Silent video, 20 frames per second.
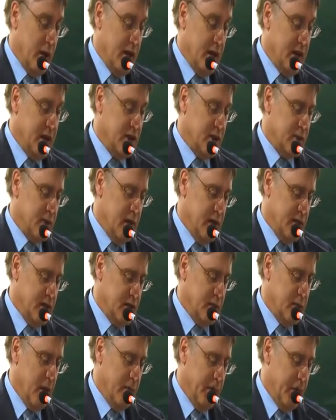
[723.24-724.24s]
quite a
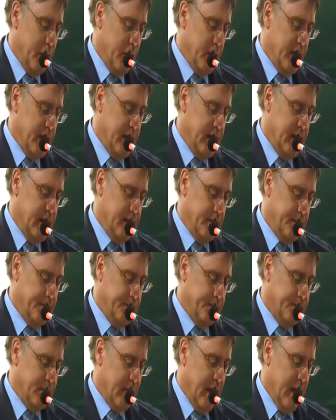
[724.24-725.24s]
small minority.
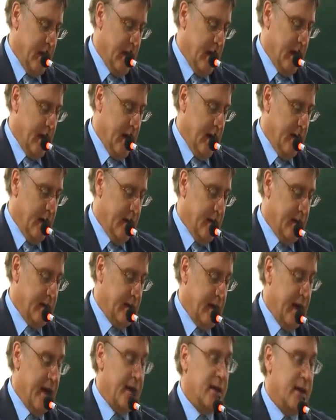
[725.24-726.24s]

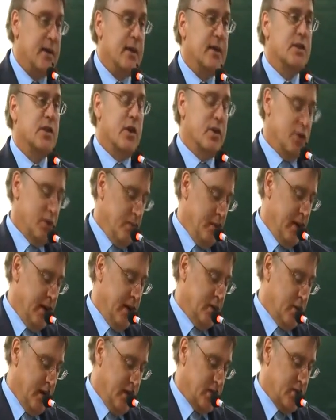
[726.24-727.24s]
Canada has also
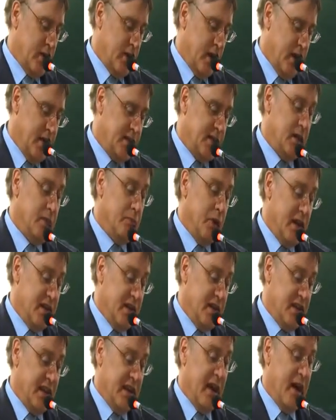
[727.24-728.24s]
made great strides in
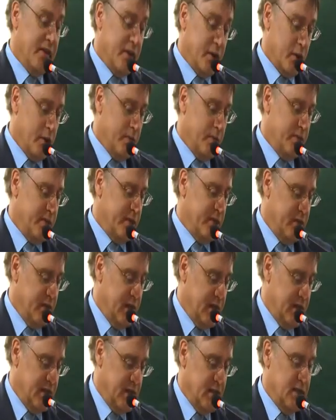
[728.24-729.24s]
embracing other groups of
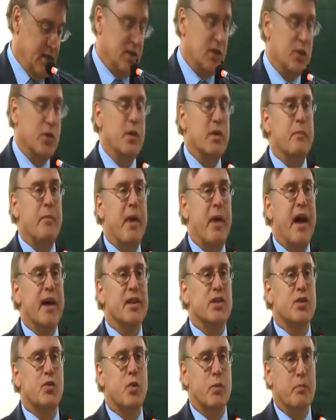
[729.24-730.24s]
citizens who in the
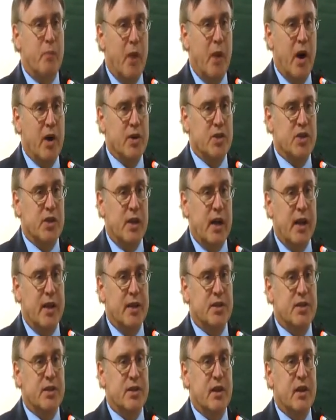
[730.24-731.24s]
past were
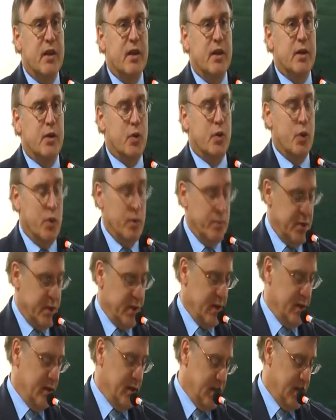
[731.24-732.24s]
marginalized,
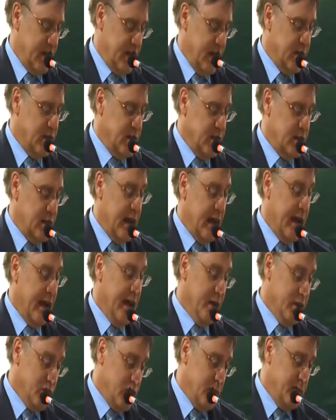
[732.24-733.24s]
groups such as
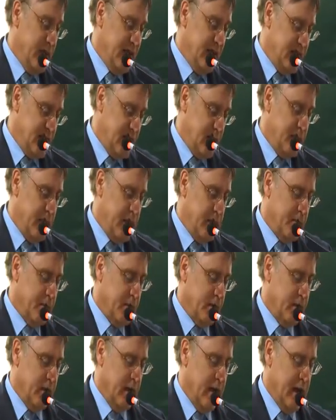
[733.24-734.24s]
LGBT
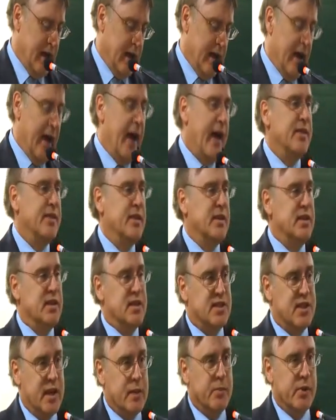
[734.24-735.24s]
people and the
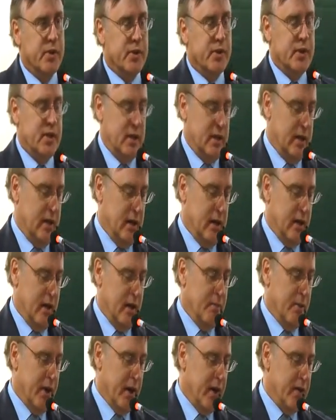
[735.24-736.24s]
disabled,
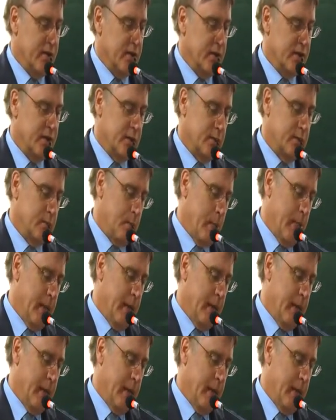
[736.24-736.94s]
among others.